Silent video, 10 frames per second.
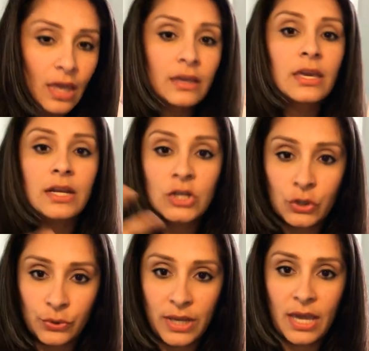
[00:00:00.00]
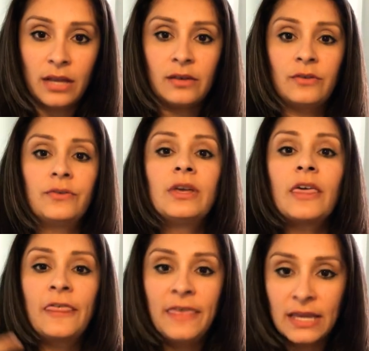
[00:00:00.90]
getting creative,
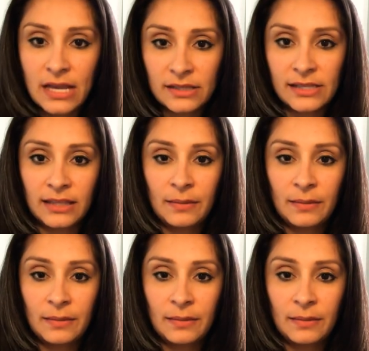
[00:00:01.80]
thinking outside